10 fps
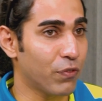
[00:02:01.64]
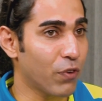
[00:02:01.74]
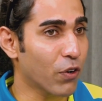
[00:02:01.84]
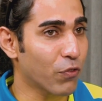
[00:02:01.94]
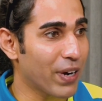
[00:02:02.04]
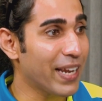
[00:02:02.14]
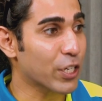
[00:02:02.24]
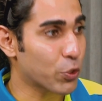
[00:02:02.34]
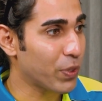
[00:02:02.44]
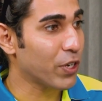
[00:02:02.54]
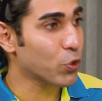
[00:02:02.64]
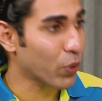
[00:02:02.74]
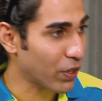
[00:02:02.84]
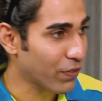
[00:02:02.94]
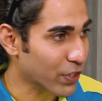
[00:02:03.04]
not really experienced
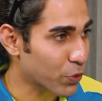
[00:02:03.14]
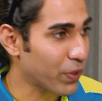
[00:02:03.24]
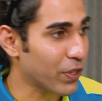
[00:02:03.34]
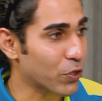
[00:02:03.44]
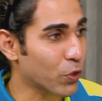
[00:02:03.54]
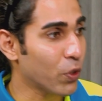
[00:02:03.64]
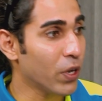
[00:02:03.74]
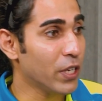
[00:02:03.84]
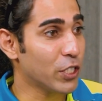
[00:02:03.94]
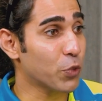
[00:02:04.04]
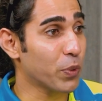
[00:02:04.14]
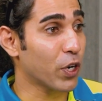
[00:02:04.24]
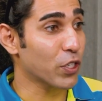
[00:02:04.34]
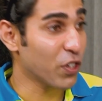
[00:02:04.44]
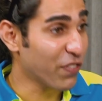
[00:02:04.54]
what you've experienced. So just
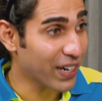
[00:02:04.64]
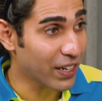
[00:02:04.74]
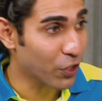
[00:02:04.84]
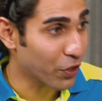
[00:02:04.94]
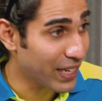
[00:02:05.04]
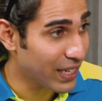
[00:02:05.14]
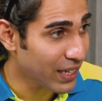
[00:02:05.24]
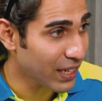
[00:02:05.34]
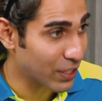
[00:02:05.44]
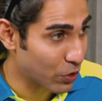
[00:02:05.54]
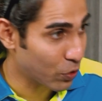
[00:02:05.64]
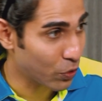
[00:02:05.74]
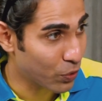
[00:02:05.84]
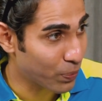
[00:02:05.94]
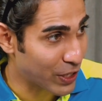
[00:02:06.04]
because you've hurt your knee, as
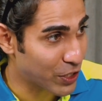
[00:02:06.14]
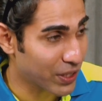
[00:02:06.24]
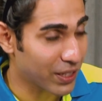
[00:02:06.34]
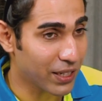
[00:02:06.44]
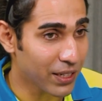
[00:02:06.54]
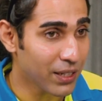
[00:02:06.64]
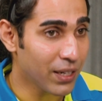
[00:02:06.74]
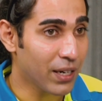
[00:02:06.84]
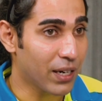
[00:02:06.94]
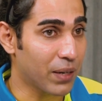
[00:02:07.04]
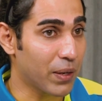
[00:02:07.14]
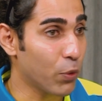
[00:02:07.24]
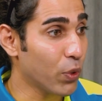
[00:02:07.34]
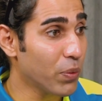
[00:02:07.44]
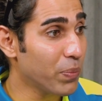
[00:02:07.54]
you mentioned earlier, it
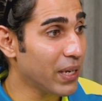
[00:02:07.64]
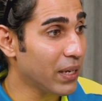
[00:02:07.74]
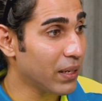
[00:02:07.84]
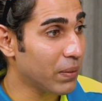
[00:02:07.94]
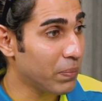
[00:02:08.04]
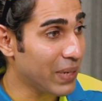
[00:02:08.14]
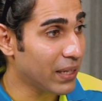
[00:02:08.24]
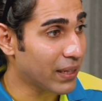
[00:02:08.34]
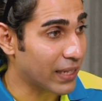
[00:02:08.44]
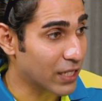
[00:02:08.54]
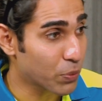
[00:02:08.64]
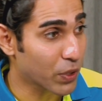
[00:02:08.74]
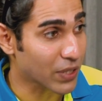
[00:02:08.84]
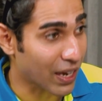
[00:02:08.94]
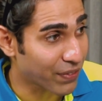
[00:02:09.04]
wouldn't mean that just
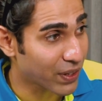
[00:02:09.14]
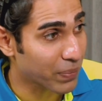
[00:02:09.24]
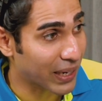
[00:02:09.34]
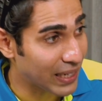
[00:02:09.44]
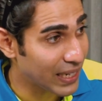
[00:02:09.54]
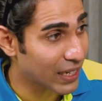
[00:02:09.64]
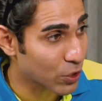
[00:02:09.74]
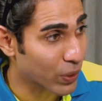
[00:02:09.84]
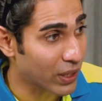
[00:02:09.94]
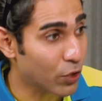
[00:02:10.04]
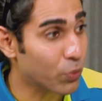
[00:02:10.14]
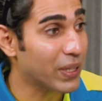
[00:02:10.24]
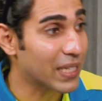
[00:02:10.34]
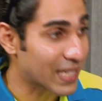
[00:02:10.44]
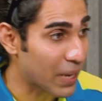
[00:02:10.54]
because I've hurt my knee as well, it would be
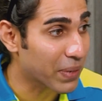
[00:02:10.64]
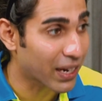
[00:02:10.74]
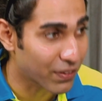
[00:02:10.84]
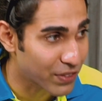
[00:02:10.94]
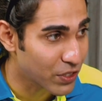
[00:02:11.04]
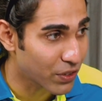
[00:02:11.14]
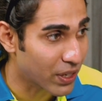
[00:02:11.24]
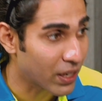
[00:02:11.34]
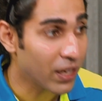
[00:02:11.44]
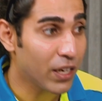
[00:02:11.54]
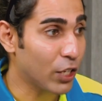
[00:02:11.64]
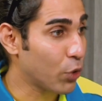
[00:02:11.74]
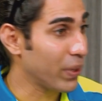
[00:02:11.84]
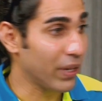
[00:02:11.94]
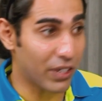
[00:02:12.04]
the same kind of injury. It
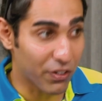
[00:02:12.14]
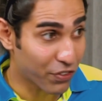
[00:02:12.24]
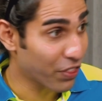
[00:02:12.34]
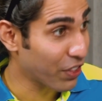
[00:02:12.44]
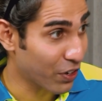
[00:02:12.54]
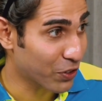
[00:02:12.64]
could be a different thing